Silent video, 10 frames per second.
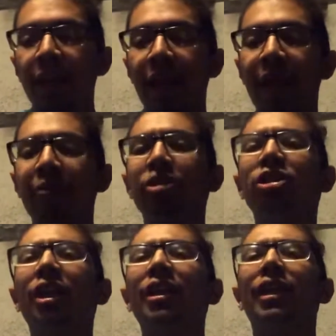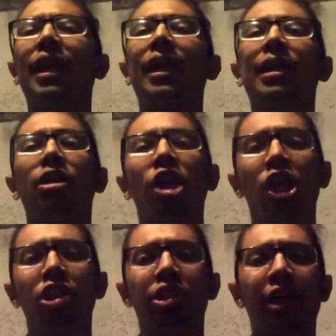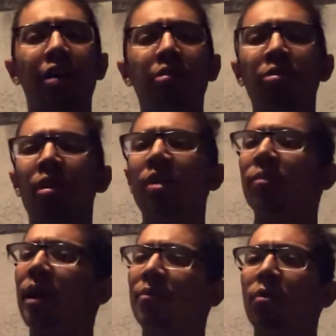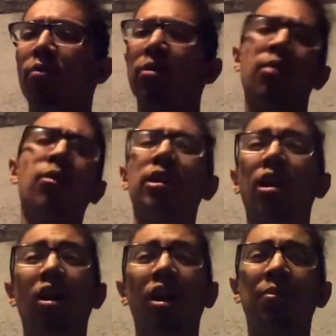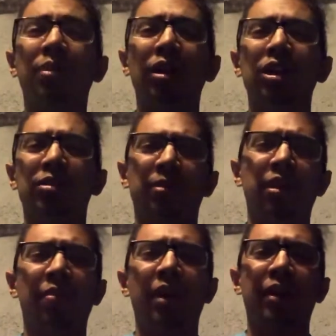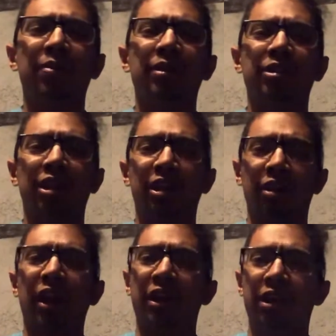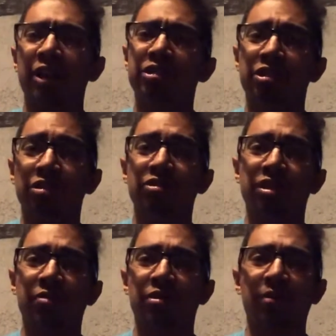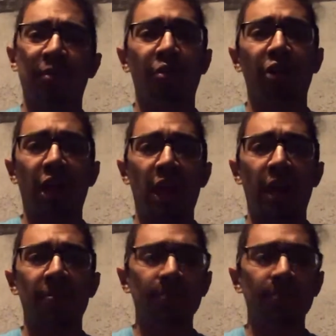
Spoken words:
And we're trying to get in contact with one of our plugs, one of my plugs. I introduced them to my boy A.